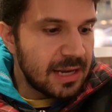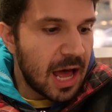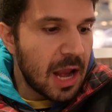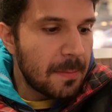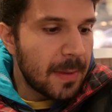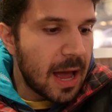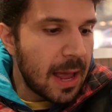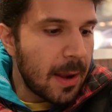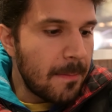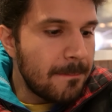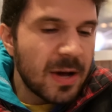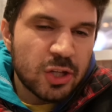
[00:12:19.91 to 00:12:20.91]
not
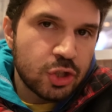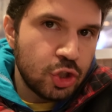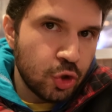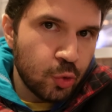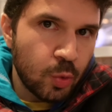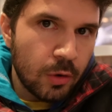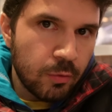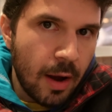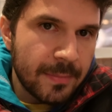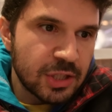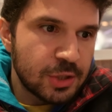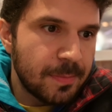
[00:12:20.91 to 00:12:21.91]
my must-do
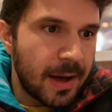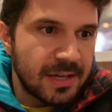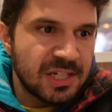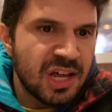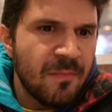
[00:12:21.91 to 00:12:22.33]
ramen spot.